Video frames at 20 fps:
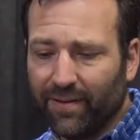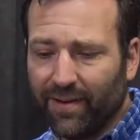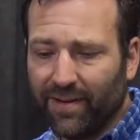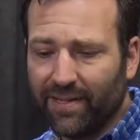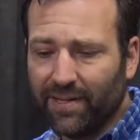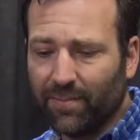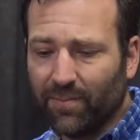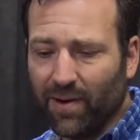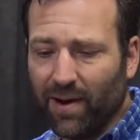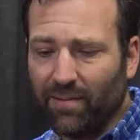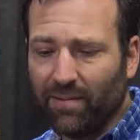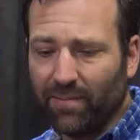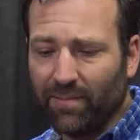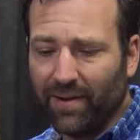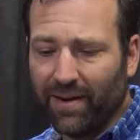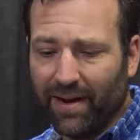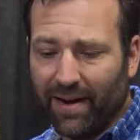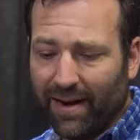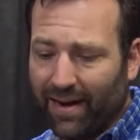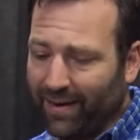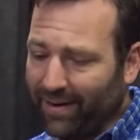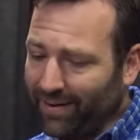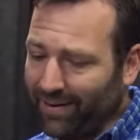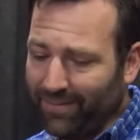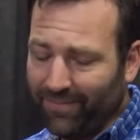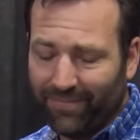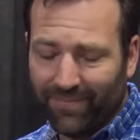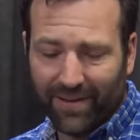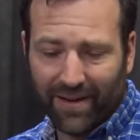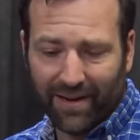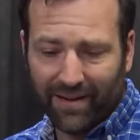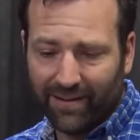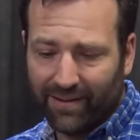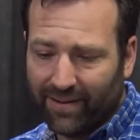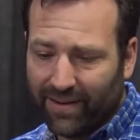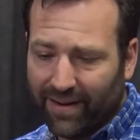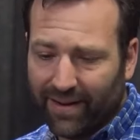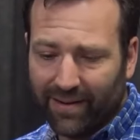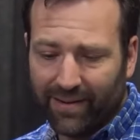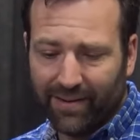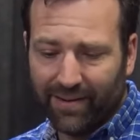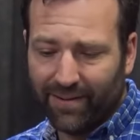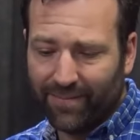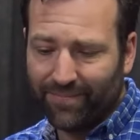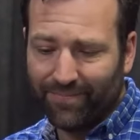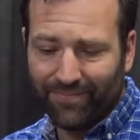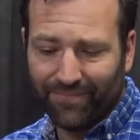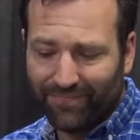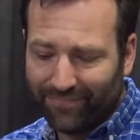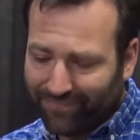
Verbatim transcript: It's a problem. And, I, uh, you know, I, I um,